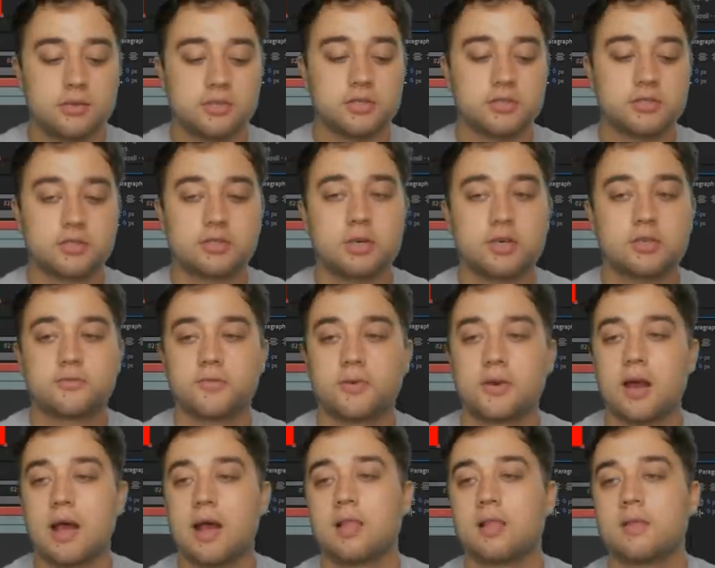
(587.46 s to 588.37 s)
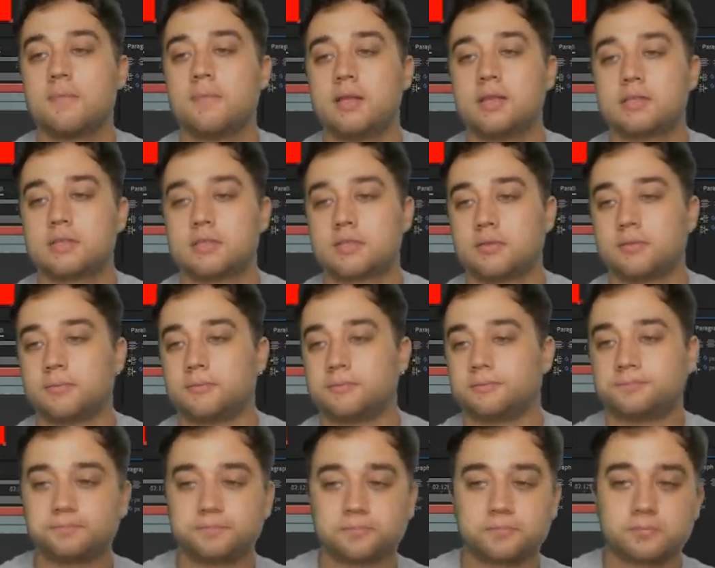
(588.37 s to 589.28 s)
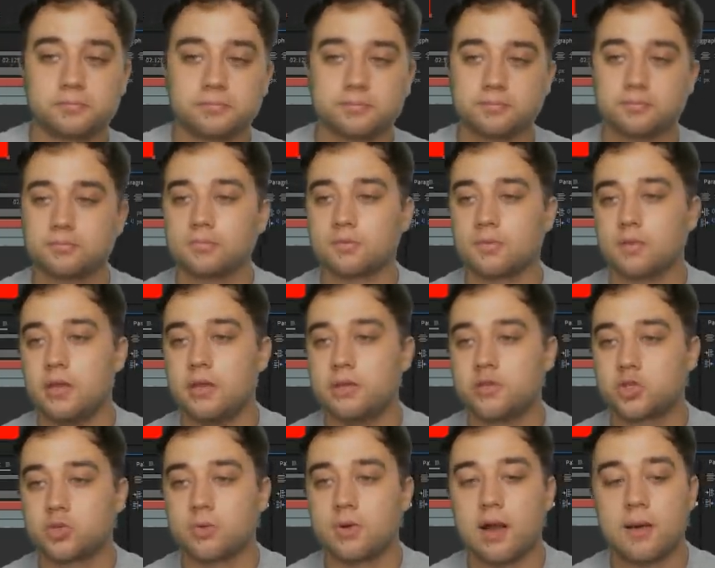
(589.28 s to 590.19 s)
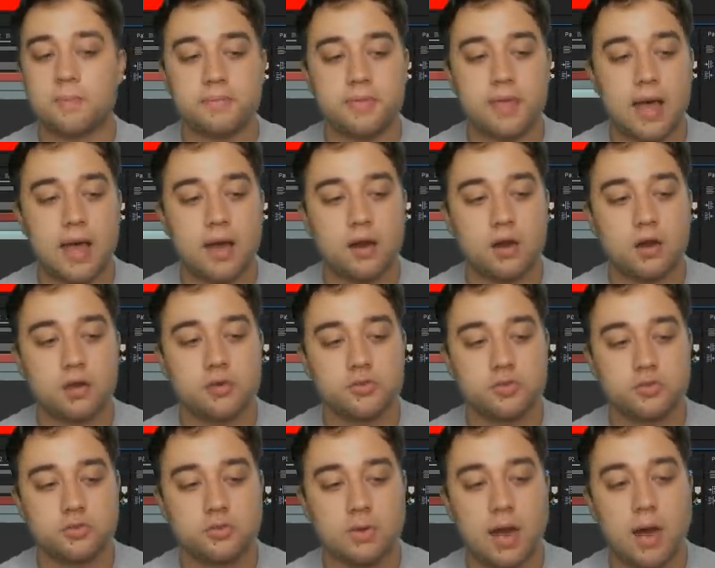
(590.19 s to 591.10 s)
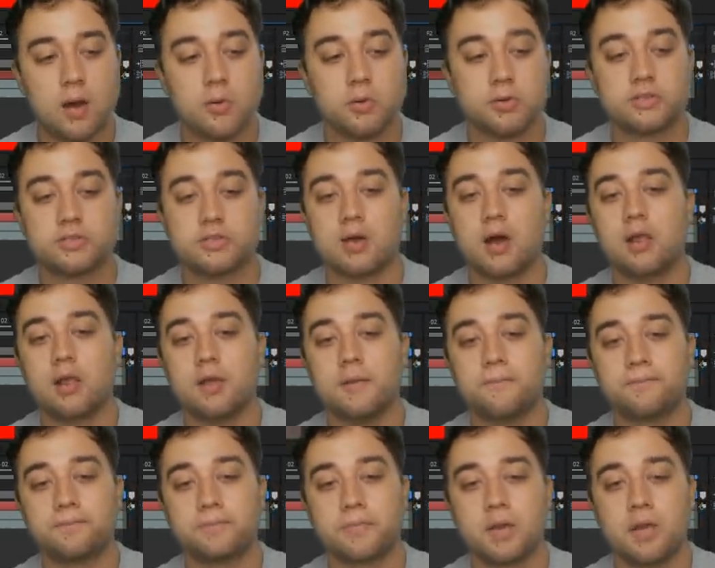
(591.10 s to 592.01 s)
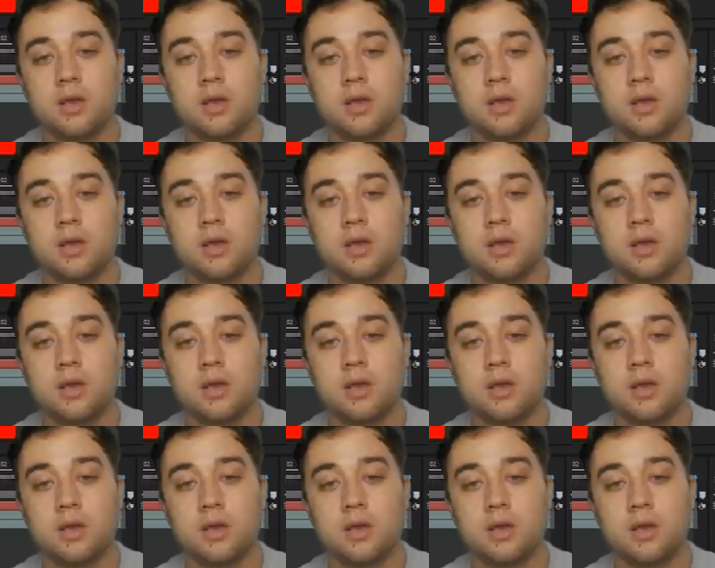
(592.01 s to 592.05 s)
and just search for elements and drop that onto our solid.